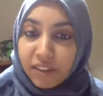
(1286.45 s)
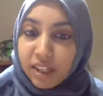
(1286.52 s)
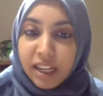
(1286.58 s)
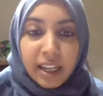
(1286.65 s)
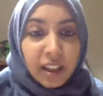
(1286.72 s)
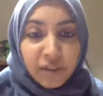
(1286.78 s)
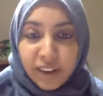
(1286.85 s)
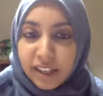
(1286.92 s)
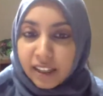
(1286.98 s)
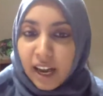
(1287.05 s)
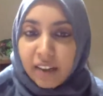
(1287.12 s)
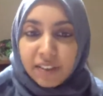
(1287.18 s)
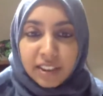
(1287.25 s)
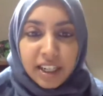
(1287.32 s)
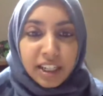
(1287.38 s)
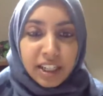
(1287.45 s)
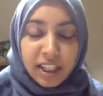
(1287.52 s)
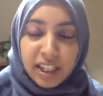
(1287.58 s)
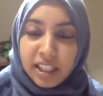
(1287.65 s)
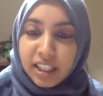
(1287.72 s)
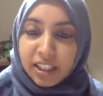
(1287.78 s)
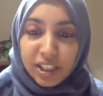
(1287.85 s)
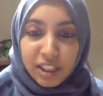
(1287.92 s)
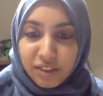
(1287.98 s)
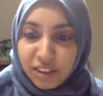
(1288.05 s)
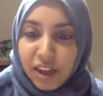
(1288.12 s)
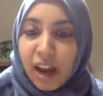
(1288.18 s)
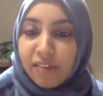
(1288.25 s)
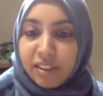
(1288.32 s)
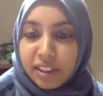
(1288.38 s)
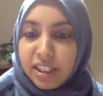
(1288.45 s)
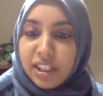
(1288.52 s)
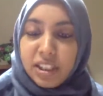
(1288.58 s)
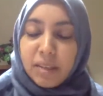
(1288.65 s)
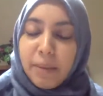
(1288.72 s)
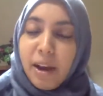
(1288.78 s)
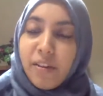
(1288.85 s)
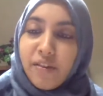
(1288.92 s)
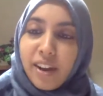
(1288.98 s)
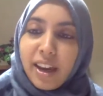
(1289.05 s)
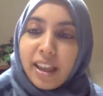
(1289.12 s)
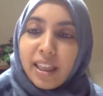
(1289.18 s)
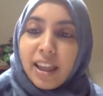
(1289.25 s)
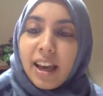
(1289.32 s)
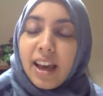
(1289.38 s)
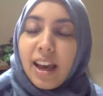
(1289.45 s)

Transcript: interfaith conversation and just conversations about faith.